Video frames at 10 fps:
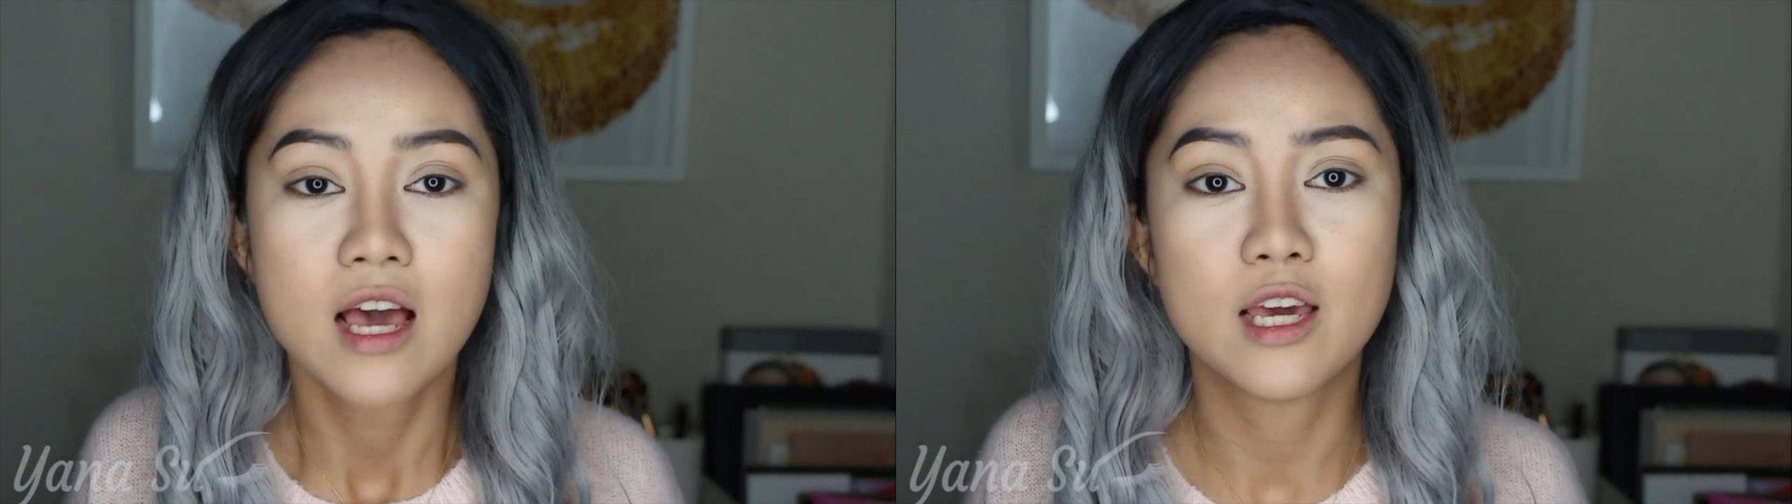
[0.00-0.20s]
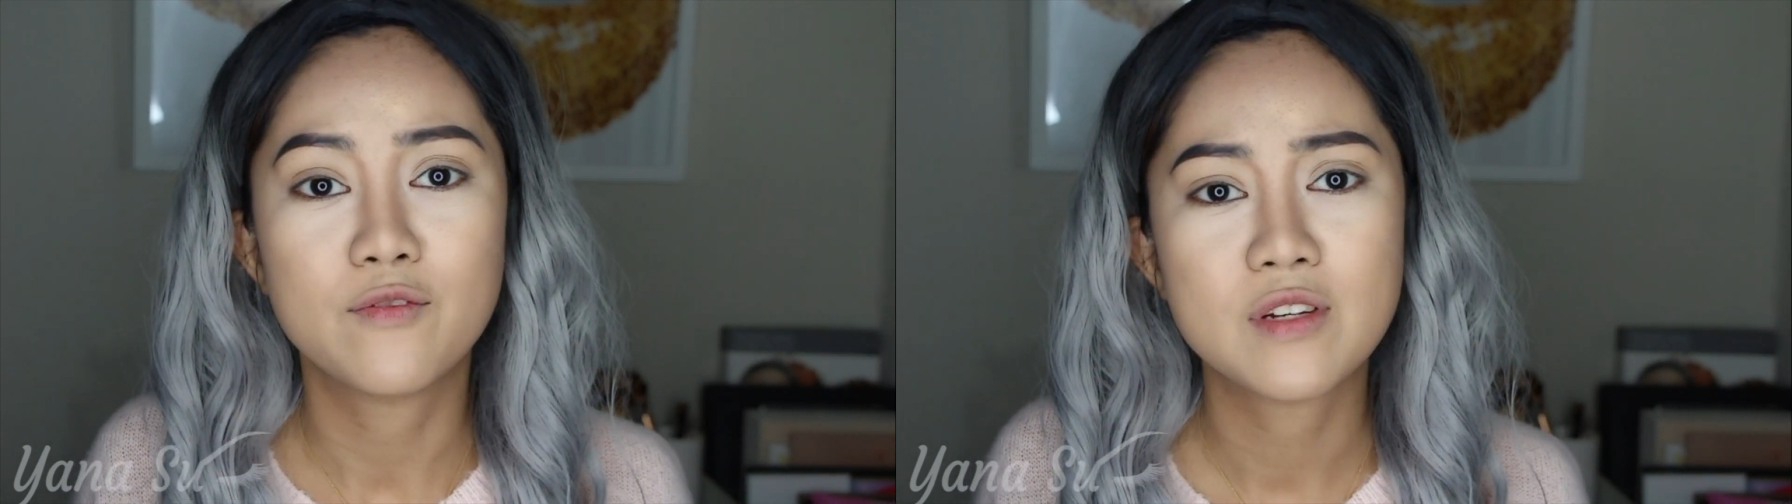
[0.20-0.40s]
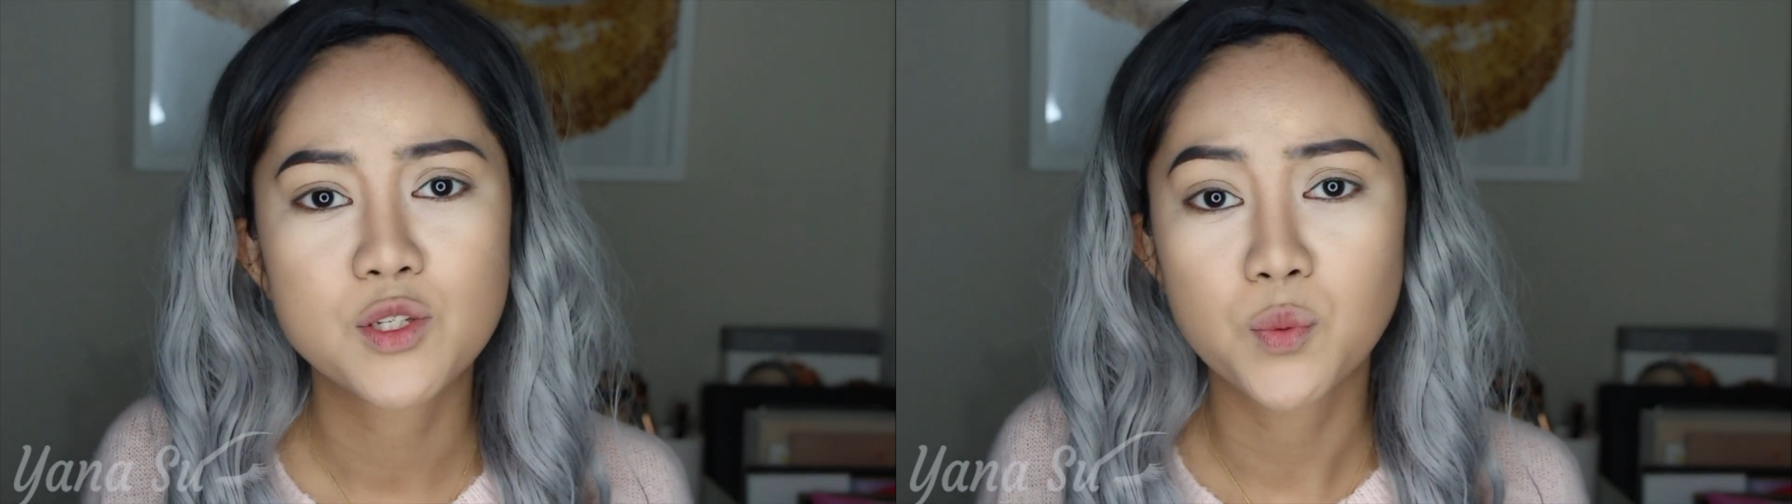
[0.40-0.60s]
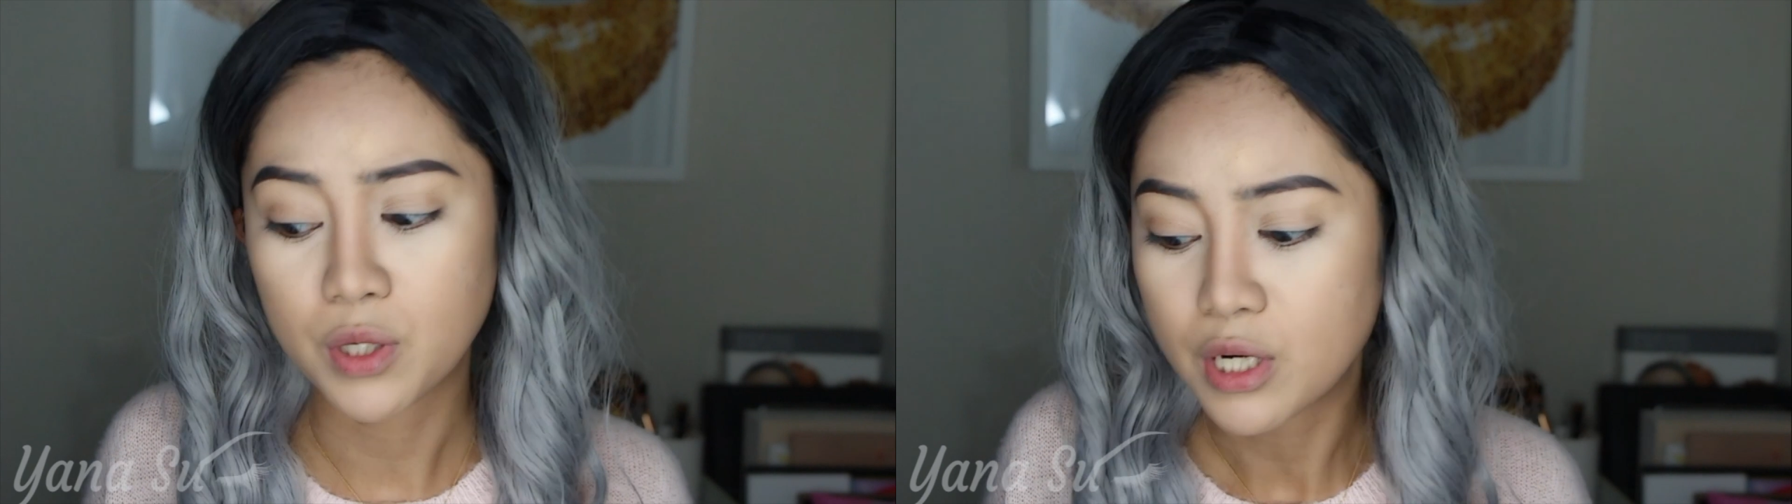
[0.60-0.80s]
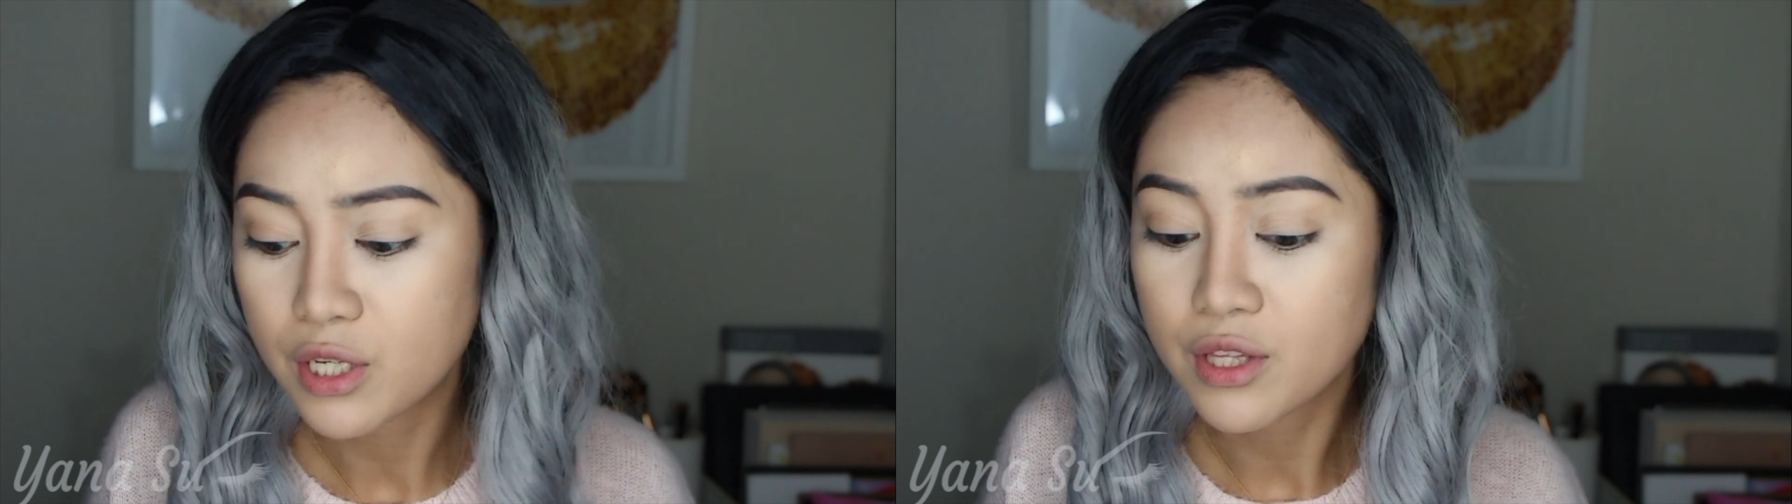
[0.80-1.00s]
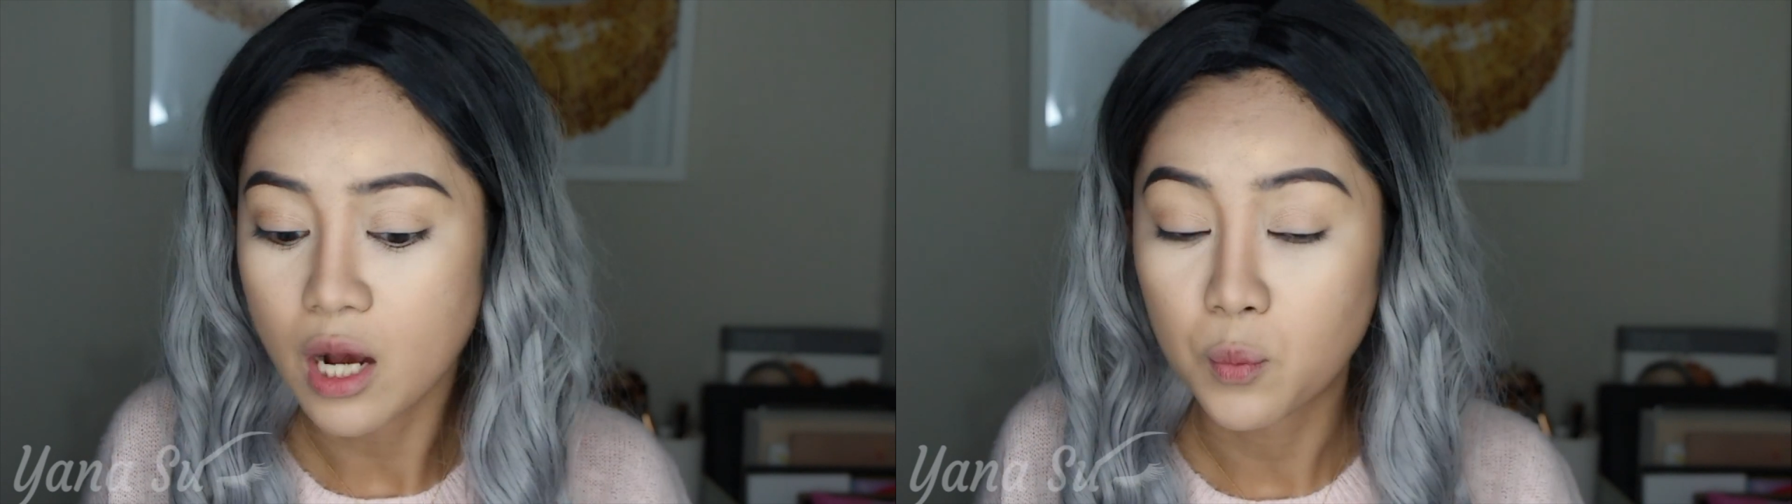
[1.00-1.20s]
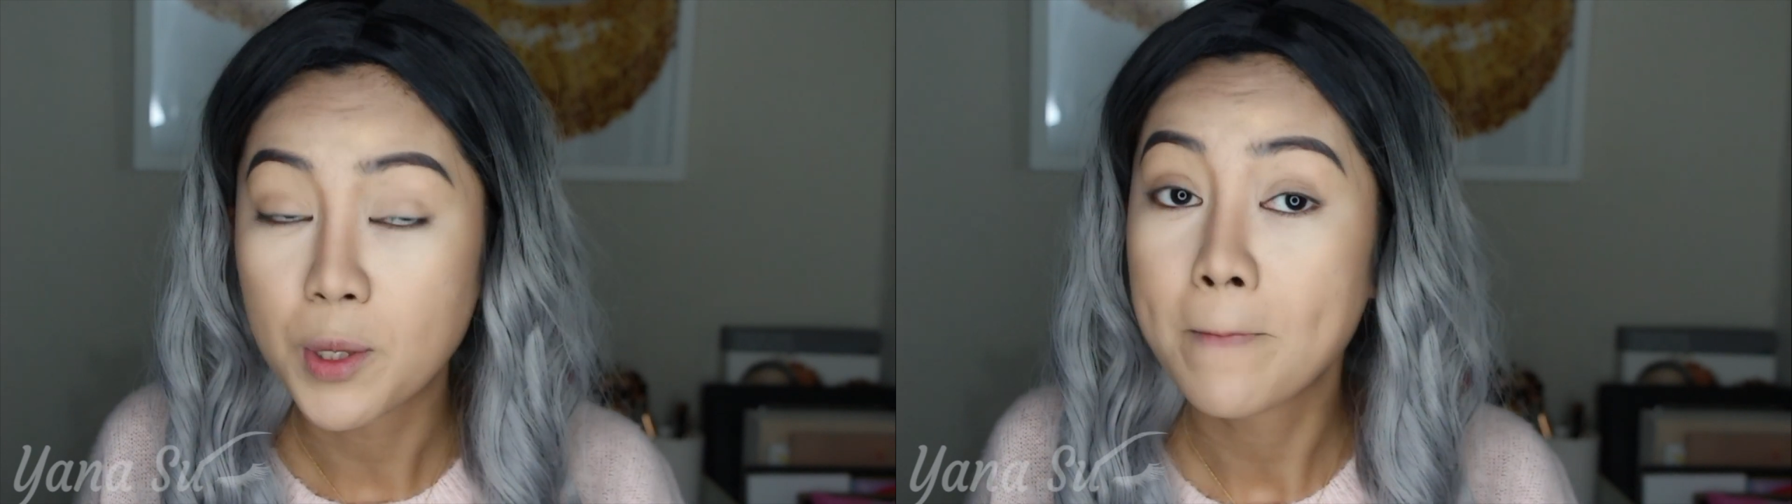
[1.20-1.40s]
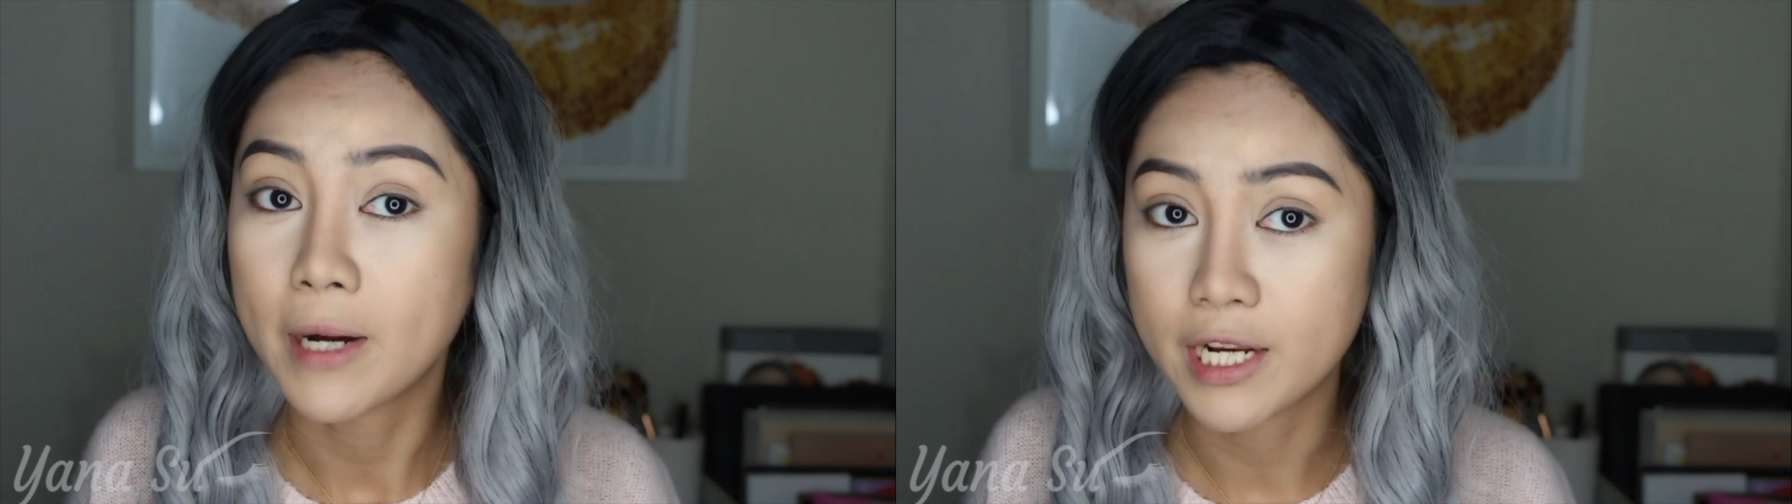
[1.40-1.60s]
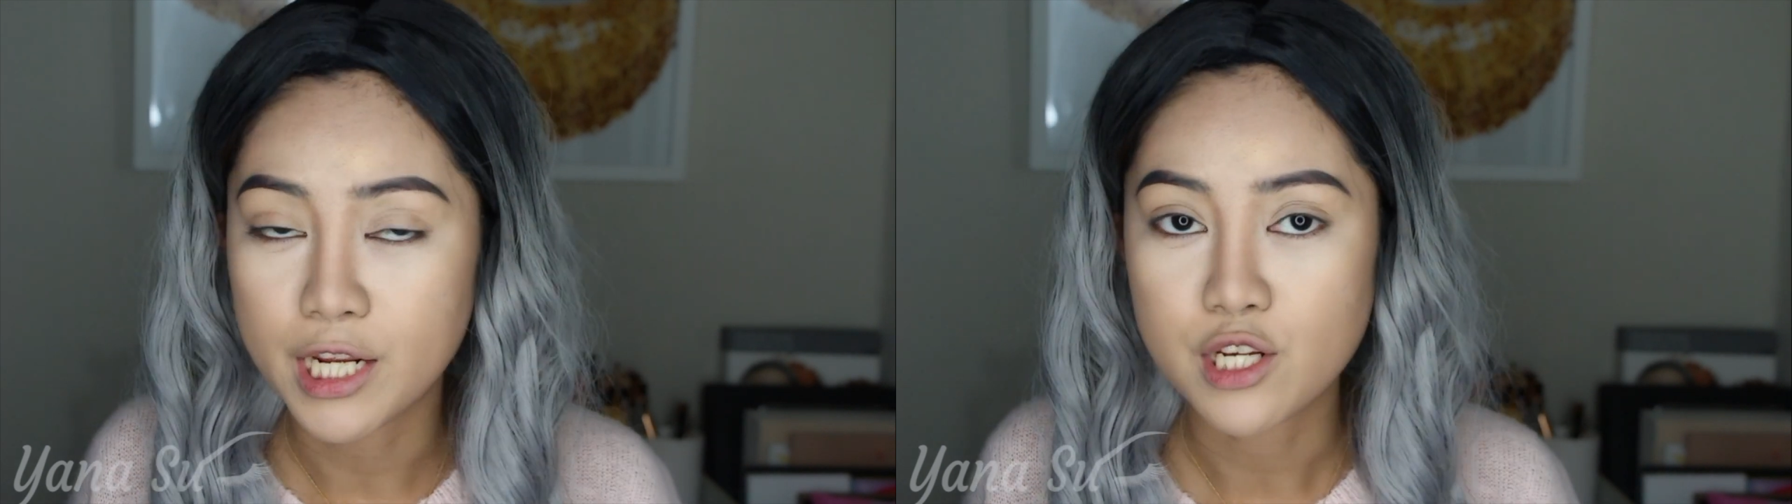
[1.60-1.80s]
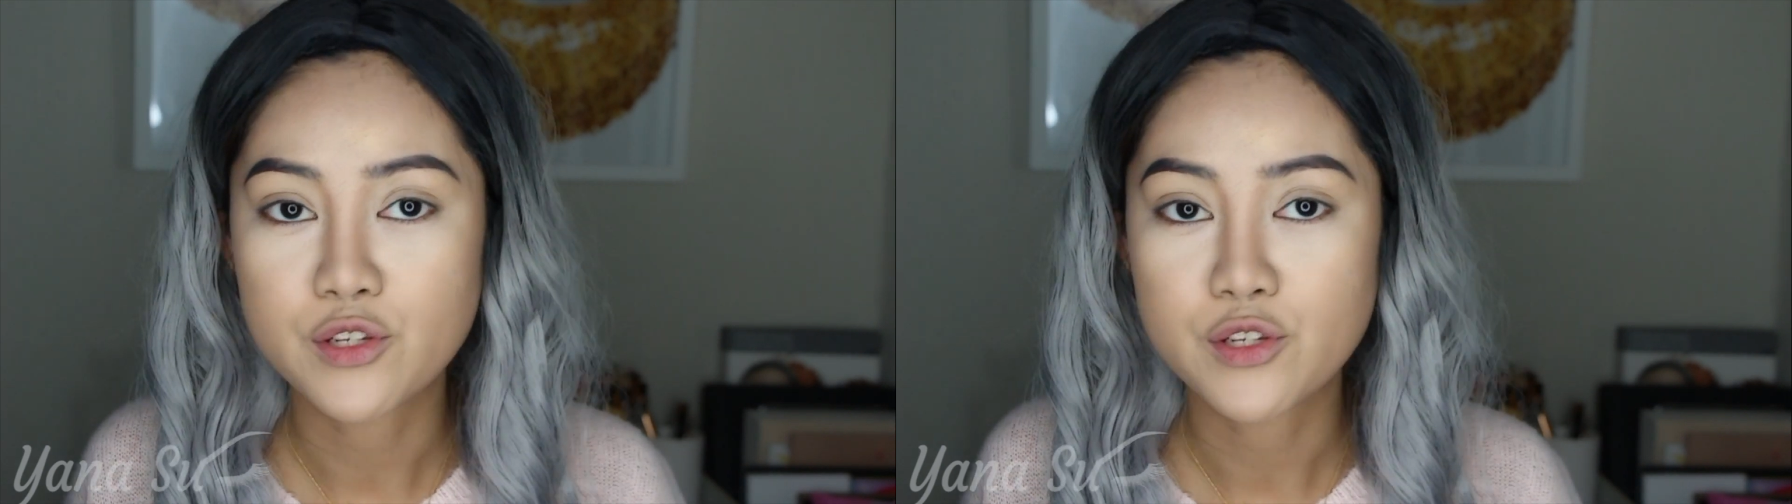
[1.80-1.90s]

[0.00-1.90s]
if it's worth our money.